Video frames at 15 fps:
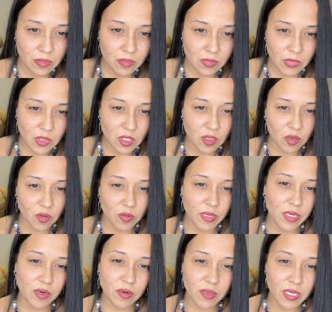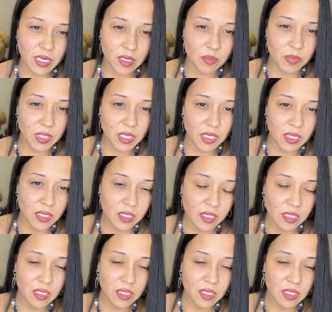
And you're a reader like me.